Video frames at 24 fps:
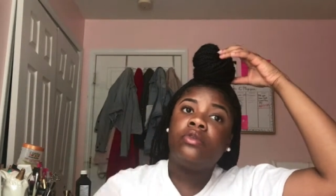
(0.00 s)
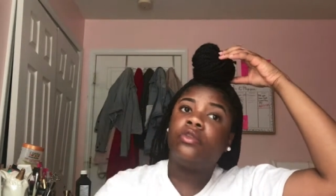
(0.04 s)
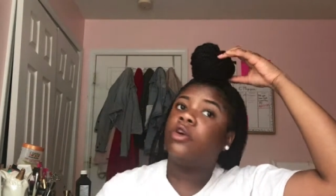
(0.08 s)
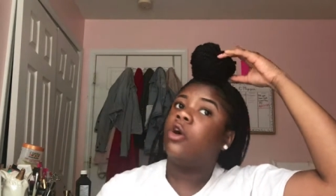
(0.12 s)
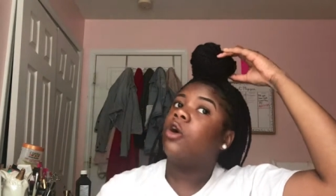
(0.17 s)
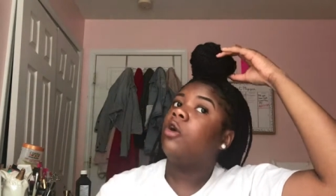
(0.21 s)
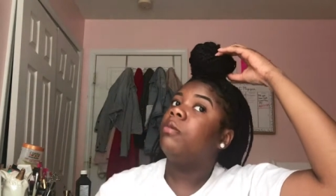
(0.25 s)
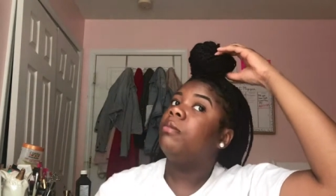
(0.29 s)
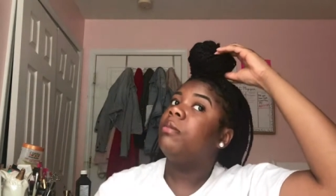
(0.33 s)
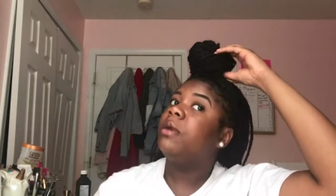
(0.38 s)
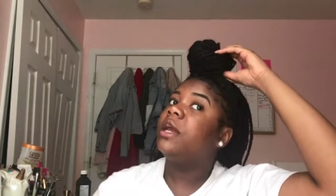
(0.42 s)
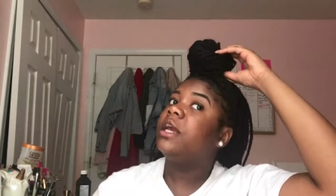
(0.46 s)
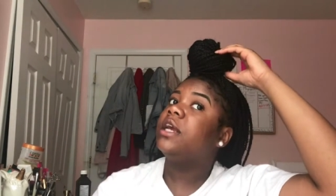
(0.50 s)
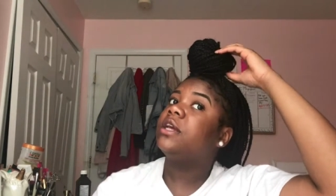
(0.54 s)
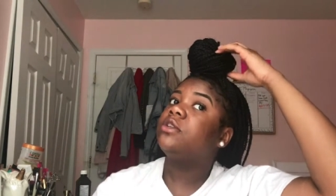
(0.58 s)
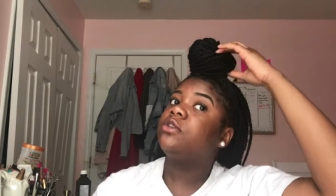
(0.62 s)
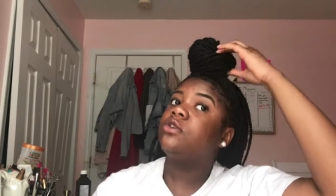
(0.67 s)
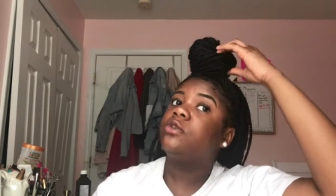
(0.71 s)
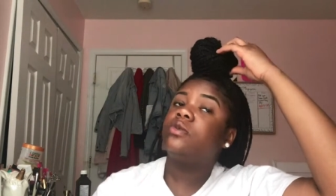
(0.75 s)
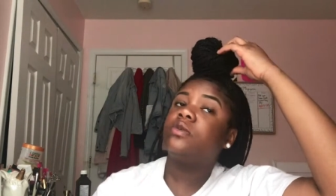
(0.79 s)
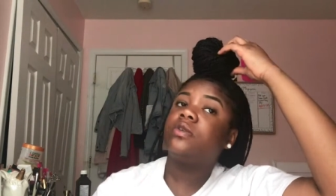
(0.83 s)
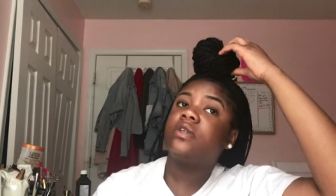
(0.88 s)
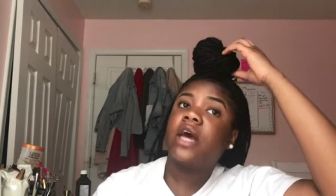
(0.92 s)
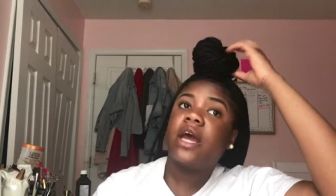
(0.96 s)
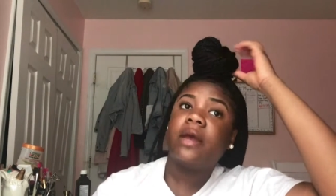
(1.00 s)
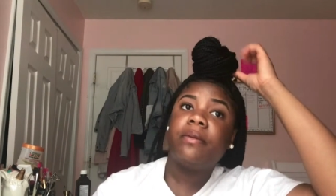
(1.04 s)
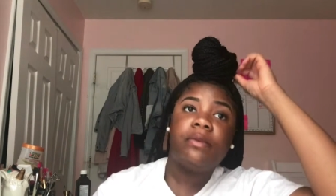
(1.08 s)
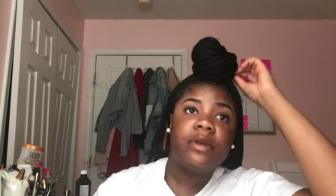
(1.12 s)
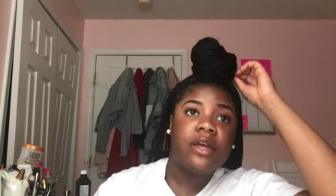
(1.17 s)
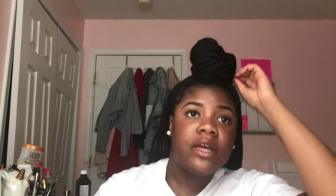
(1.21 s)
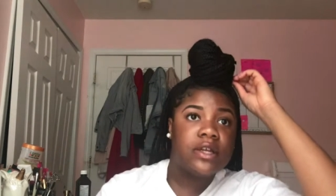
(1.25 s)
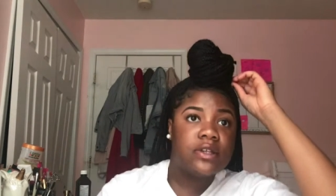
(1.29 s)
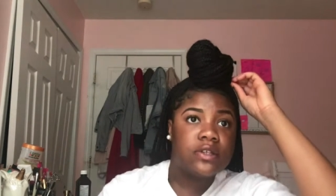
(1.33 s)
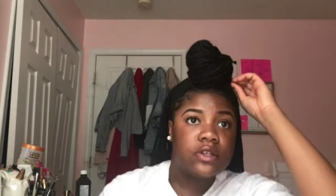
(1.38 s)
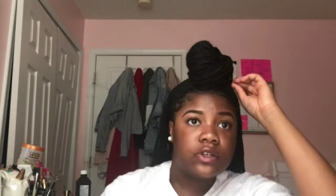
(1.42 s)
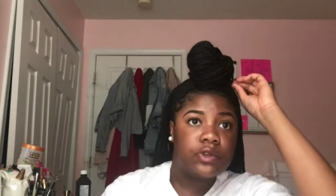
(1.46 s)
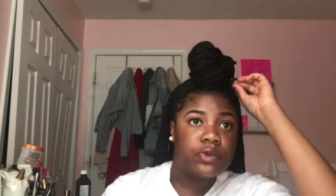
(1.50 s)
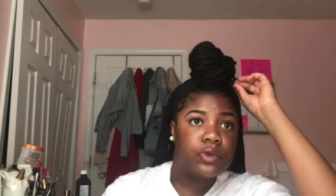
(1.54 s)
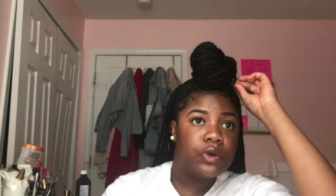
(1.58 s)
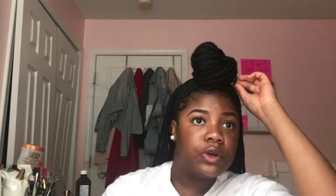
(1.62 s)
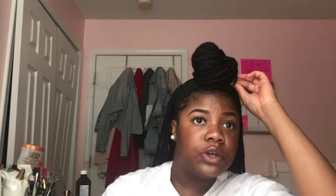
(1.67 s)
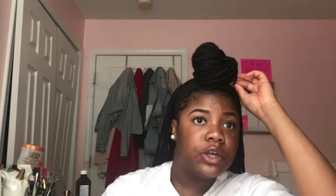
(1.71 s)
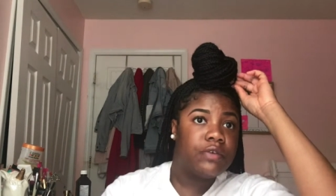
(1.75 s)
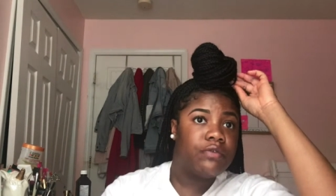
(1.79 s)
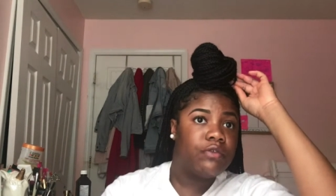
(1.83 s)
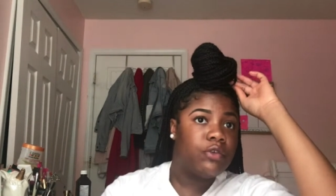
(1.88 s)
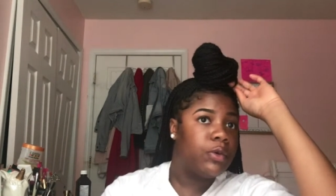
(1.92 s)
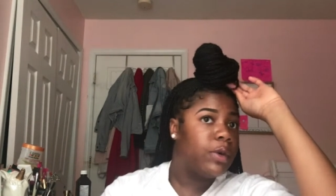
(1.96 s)
Don't make it too tight because this will
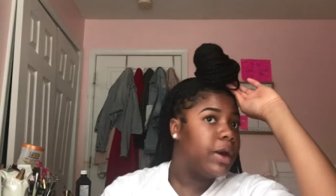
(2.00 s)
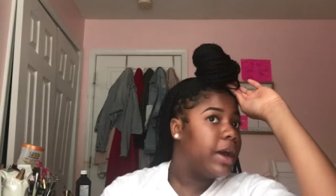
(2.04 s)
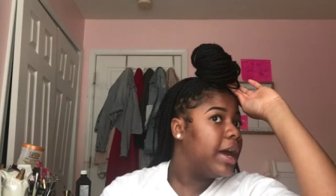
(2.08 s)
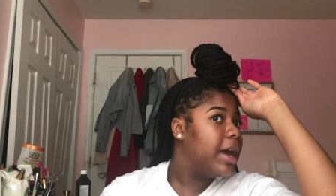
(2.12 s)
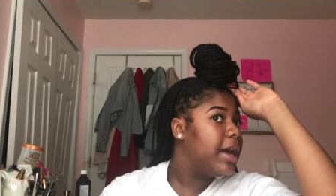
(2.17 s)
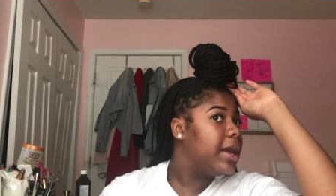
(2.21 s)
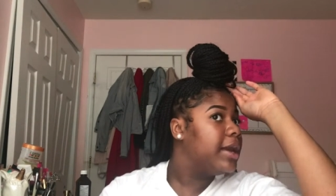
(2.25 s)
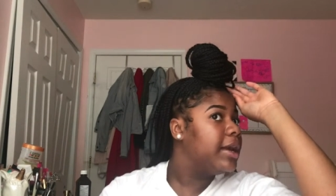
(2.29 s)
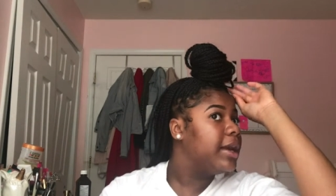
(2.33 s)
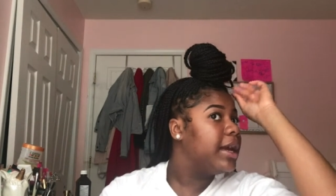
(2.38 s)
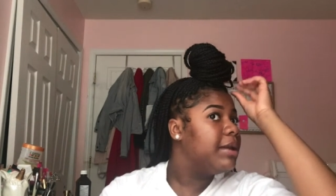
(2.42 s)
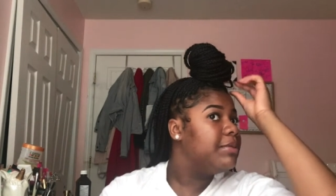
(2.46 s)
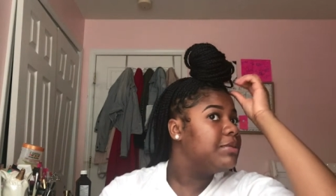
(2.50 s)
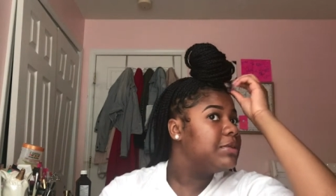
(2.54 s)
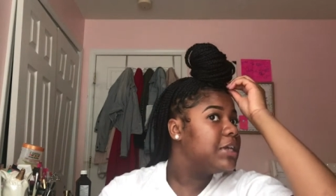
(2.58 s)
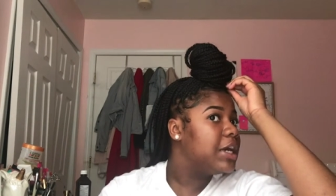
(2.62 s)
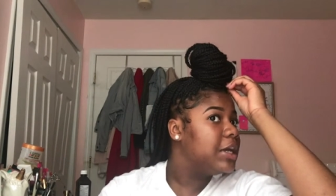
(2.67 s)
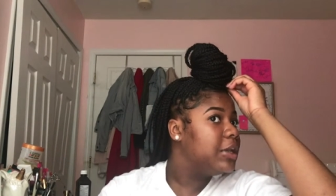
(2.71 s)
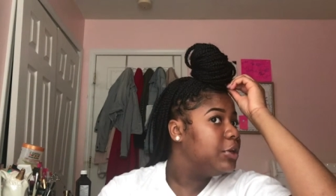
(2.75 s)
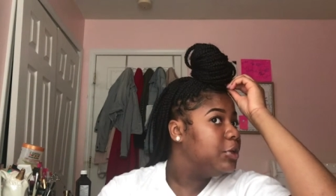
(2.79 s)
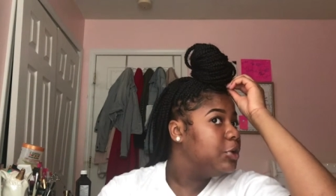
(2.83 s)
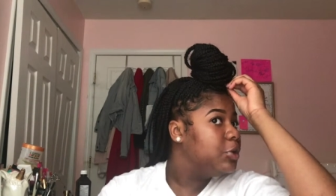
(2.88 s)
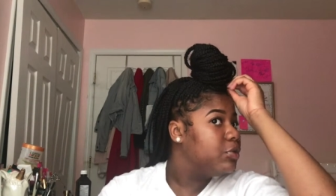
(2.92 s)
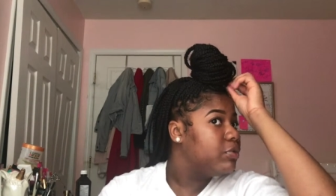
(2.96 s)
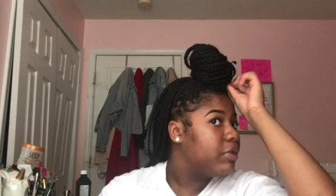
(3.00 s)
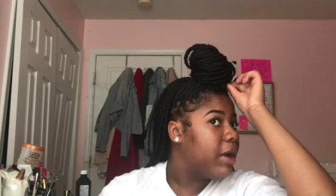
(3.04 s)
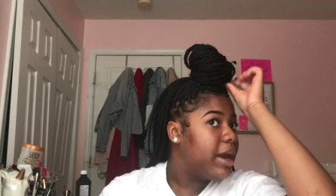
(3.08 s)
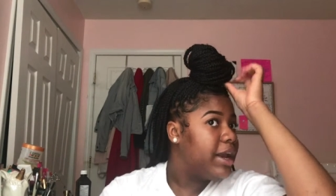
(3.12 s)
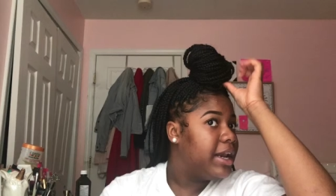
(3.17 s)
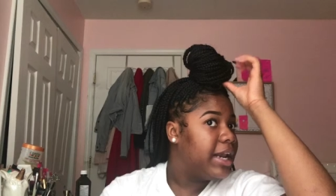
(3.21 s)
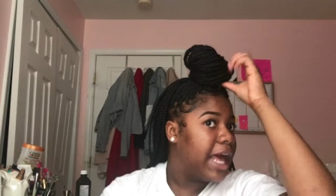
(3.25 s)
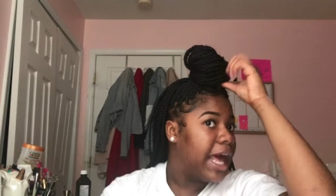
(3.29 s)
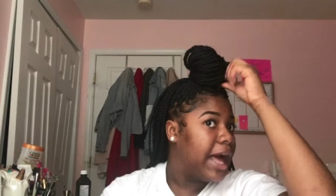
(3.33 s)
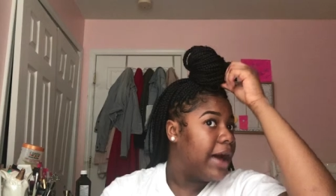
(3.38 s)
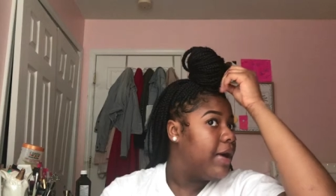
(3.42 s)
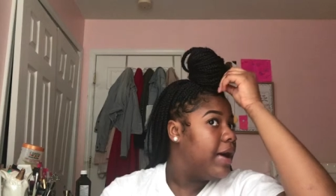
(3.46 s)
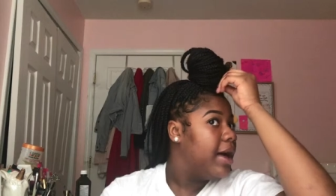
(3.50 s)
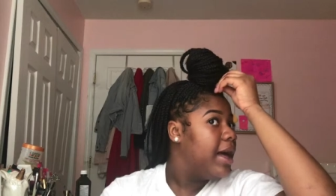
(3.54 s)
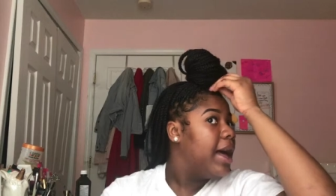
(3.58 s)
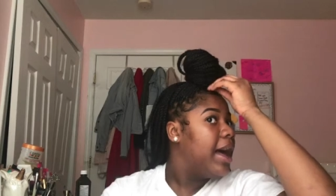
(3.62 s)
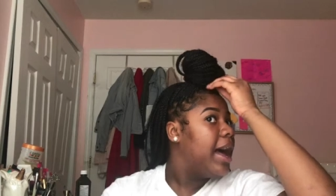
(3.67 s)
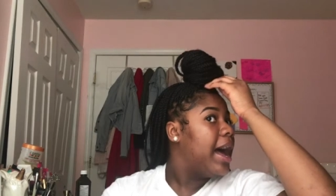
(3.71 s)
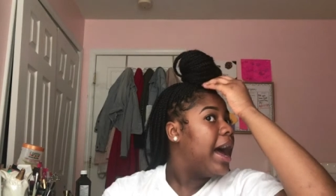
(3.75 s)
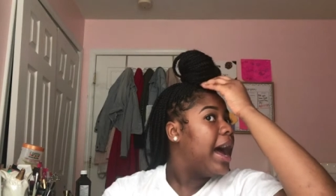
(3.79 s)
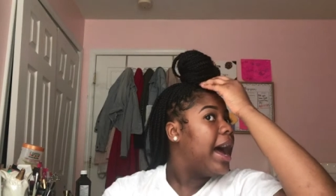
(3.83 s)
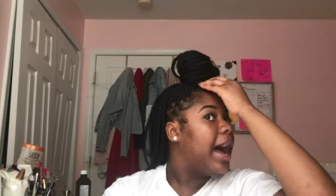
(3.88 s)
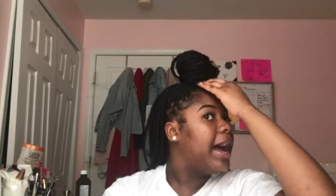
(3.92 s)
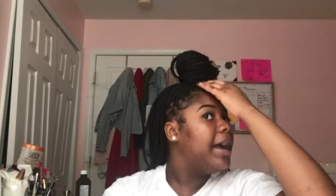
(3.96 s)
give you a headache. I'm telling you right now.
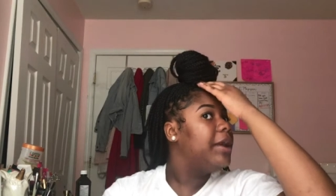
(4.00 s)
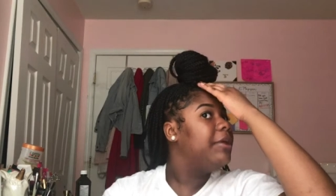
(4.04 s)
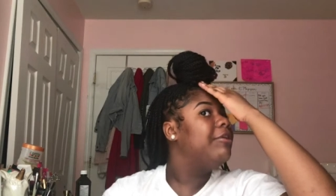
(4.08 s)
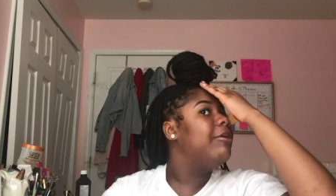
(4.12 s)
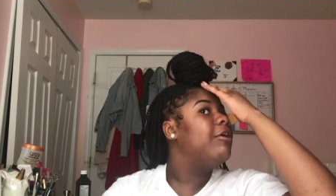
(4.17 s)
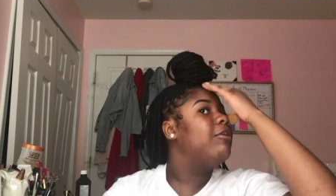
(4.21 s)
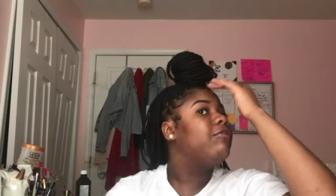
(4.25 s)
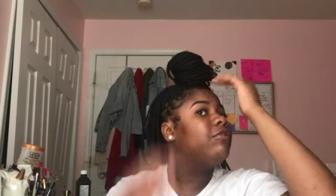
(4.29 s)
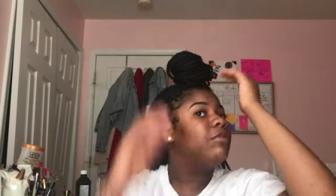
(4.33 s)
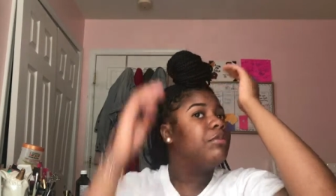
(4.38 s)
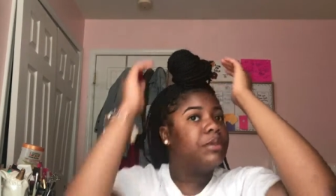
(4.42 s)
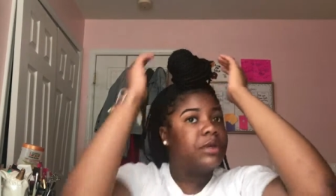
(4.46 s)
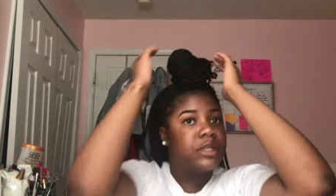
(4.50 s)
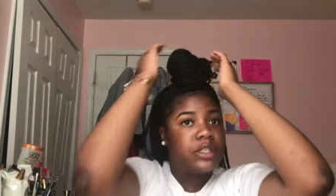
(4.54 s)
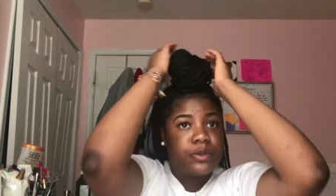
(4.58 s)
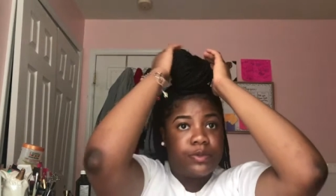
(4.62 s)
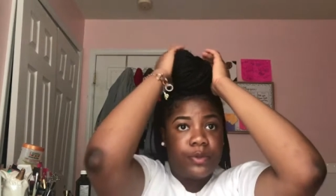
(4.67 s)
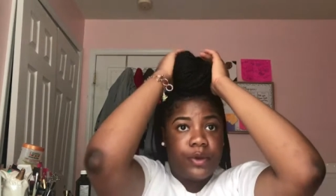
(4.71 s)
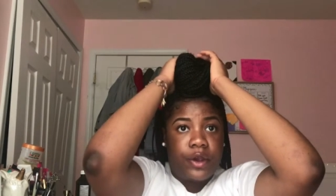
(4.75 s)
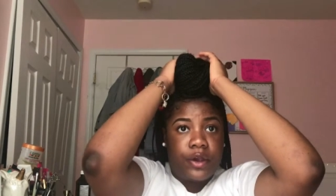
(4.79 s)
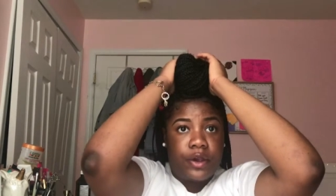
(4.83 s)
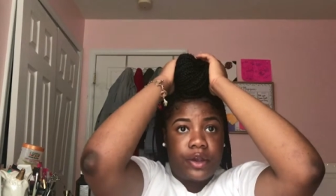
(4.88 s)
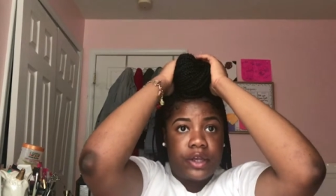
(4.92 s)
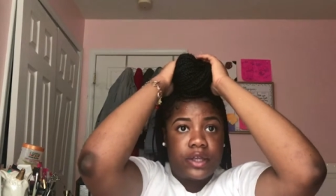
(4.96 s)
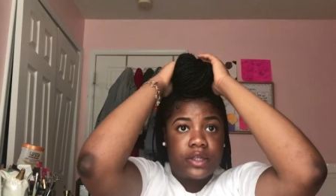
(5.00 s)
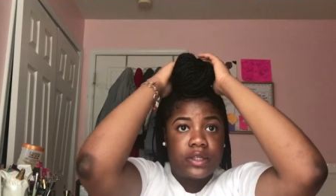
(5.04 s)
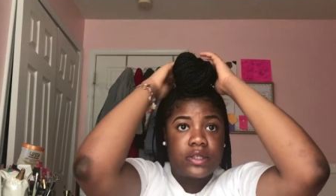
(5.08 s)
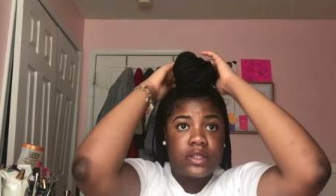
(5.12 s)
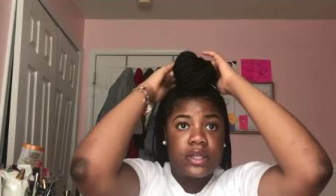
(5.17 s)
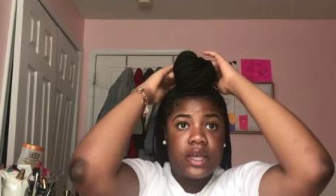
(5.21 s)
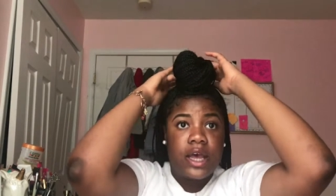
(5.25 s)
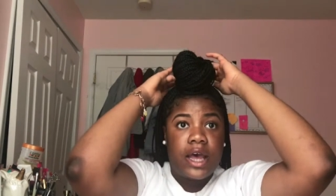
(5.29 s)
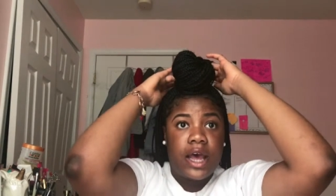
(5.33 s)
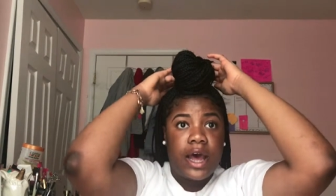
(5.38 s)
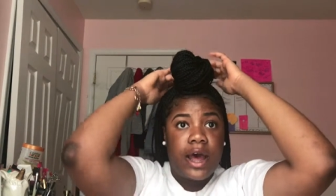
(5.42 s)
I know from experience.